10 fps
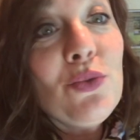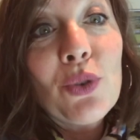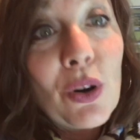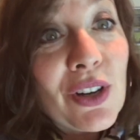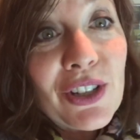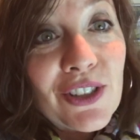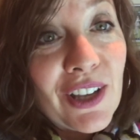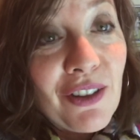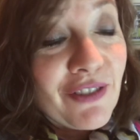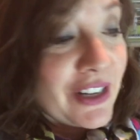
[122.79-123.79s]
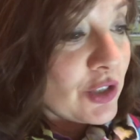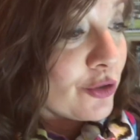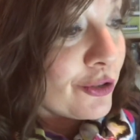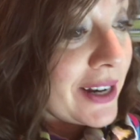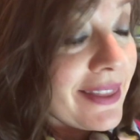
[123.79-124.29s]
you've grown it yourself and it's
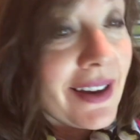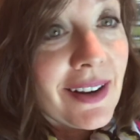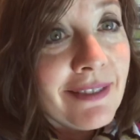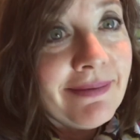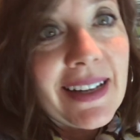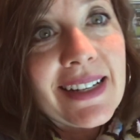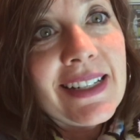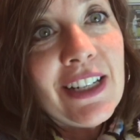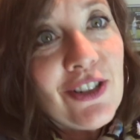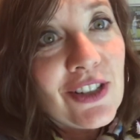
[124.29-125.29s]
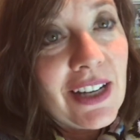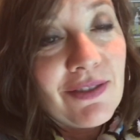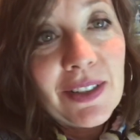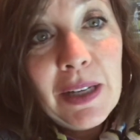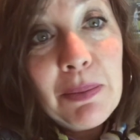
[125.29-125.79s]
right there, and then you just
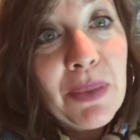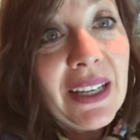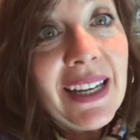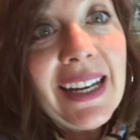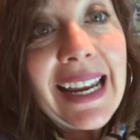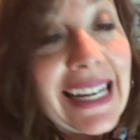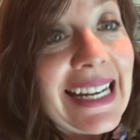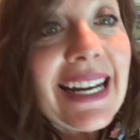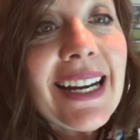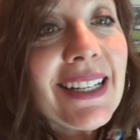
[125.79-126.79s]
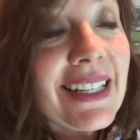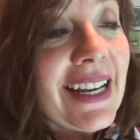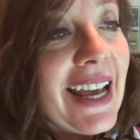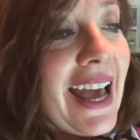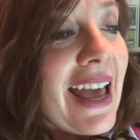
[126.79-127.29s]
have to keep picking it and eating it,
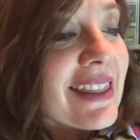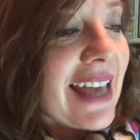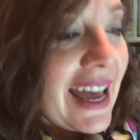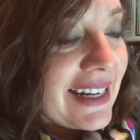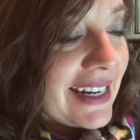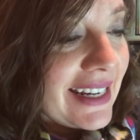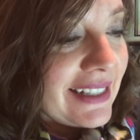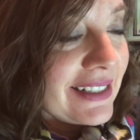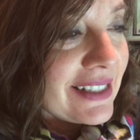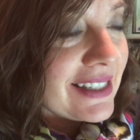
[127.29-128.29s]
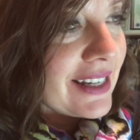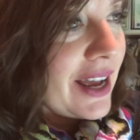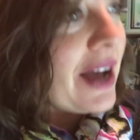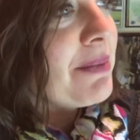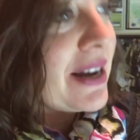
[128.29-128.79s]
that is a